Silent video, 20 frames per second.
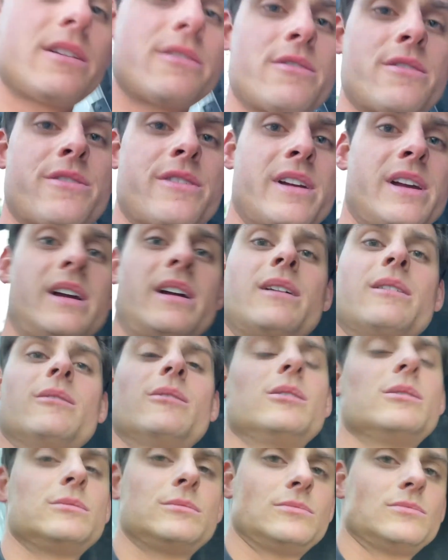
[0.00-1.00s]
thing,
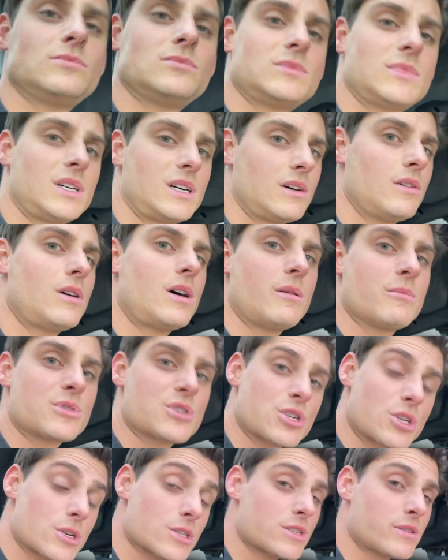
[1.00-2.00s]
I'm
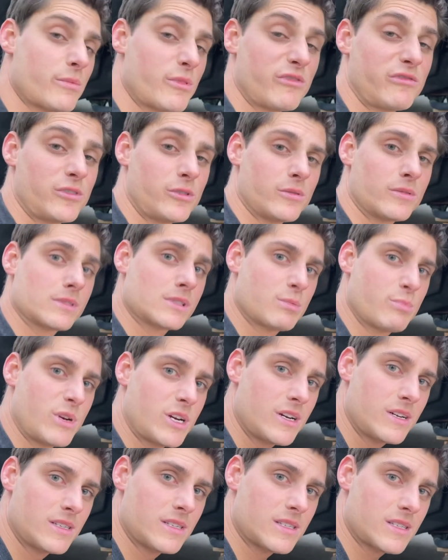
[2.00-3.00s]
sure some of you
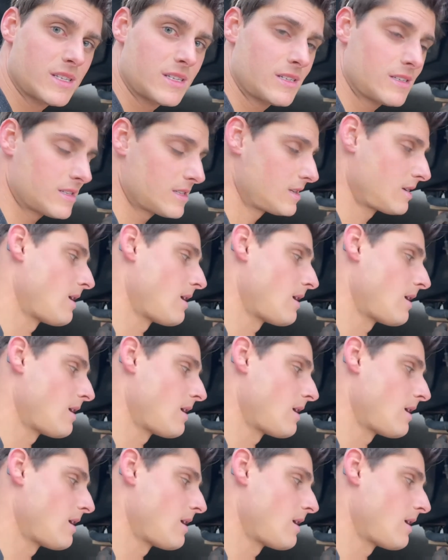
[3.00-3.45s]
experienced this.